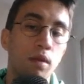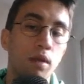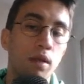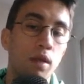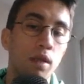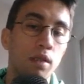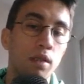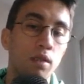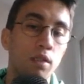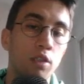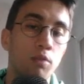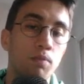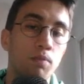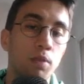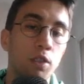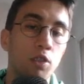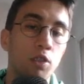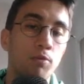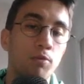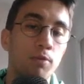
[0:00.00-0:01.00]
and this
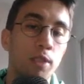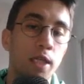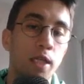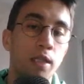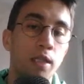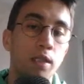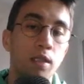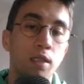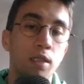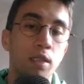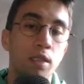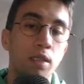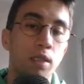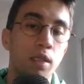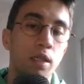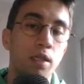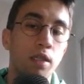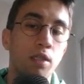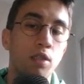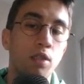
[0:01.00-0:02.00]
bishop
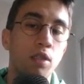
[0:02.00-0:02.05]
can